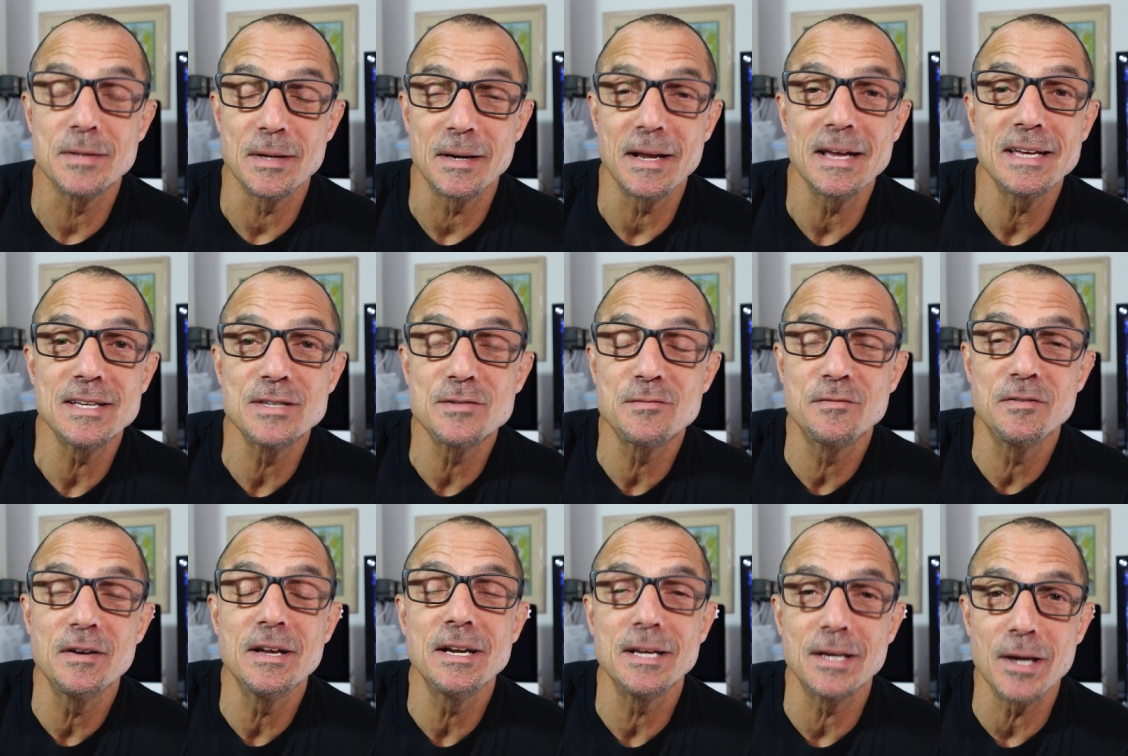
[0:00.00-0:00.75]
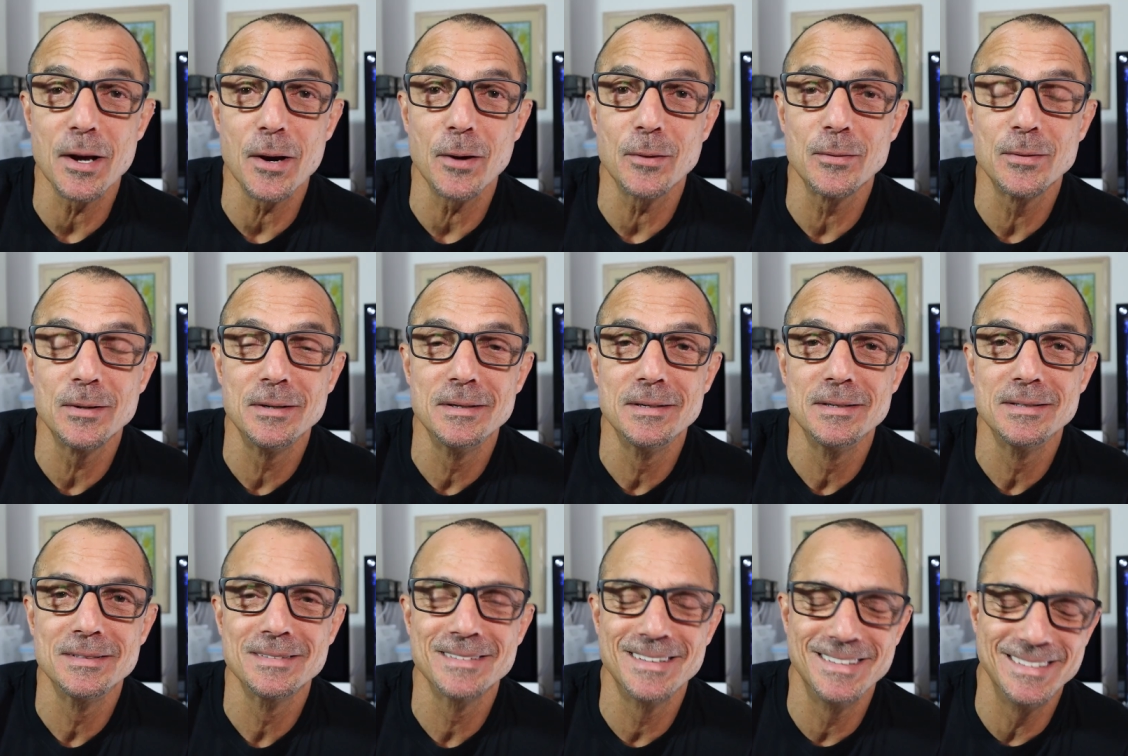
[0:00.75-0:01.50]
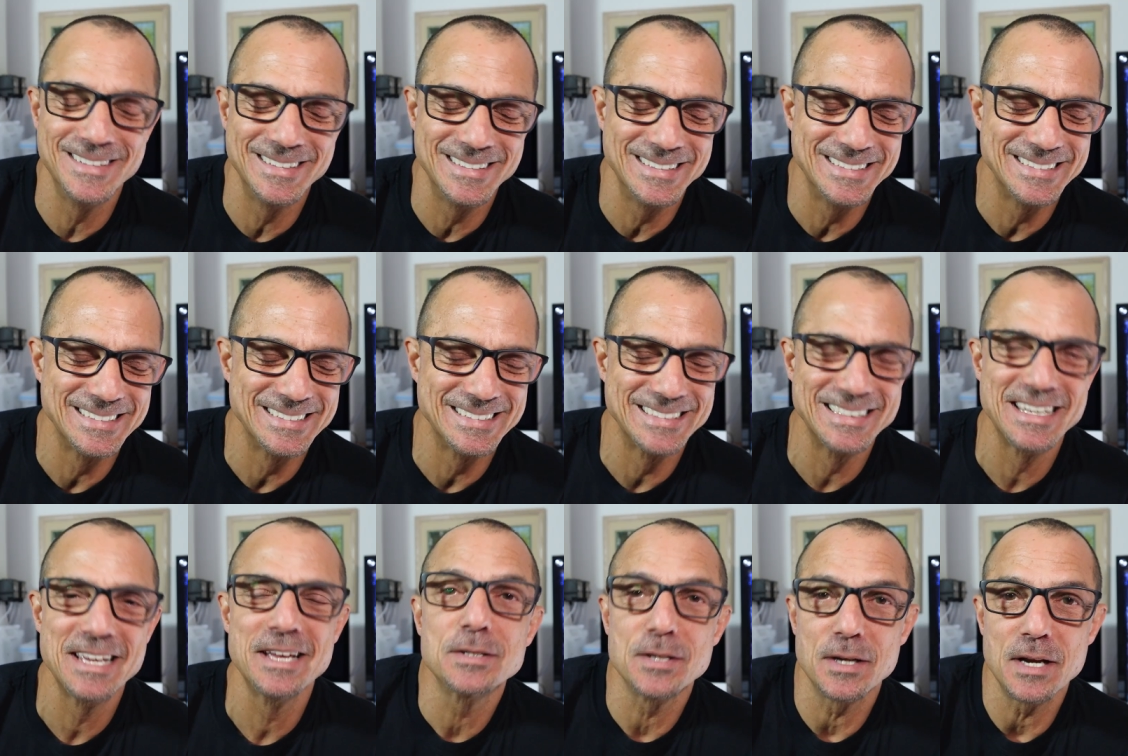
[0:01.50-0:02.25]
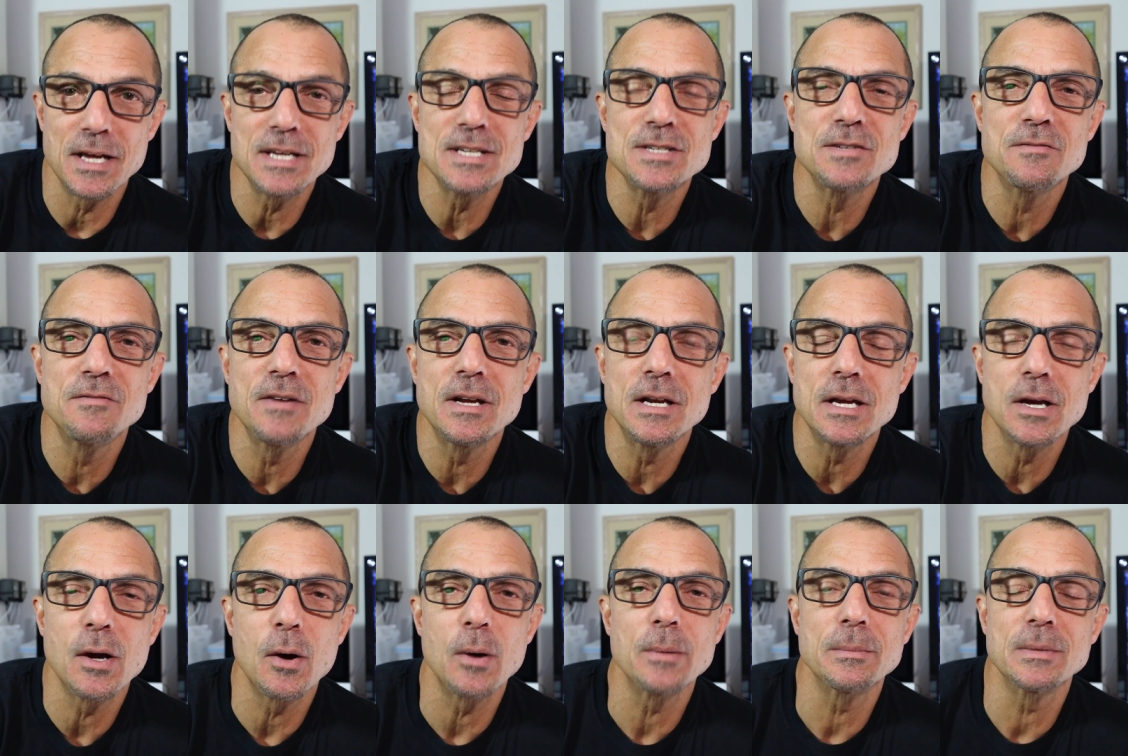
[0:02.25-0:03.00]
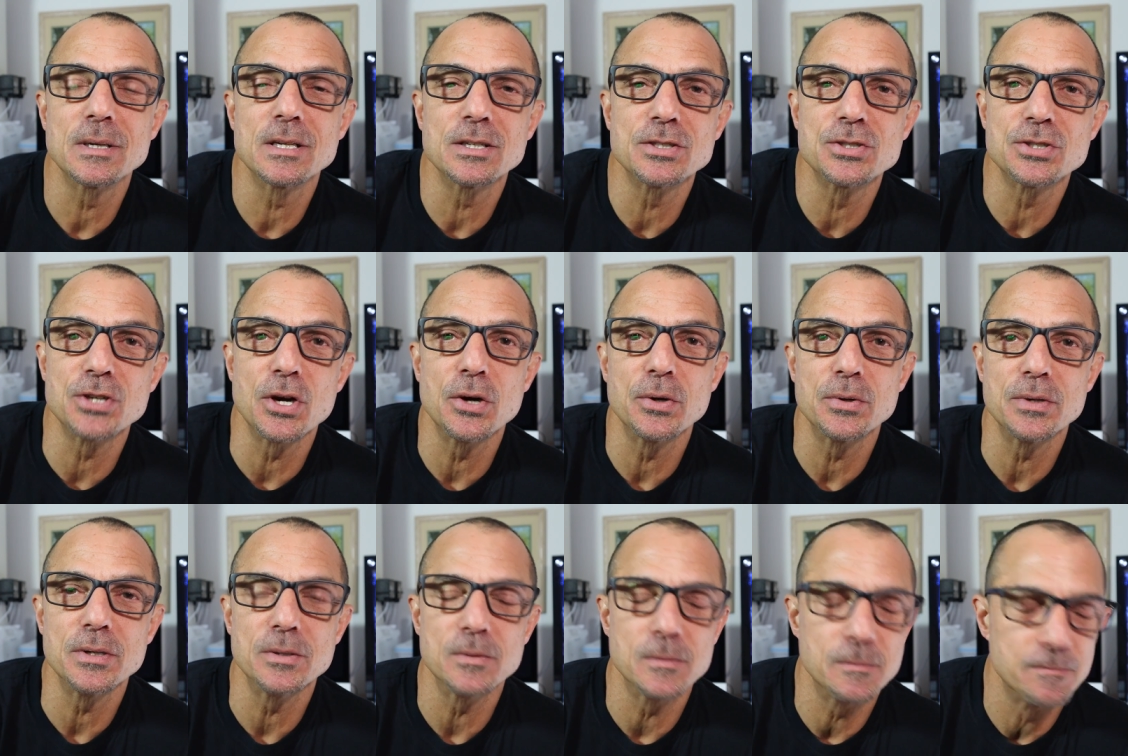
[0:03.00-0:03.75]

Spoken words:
today's video, I'm going to show you.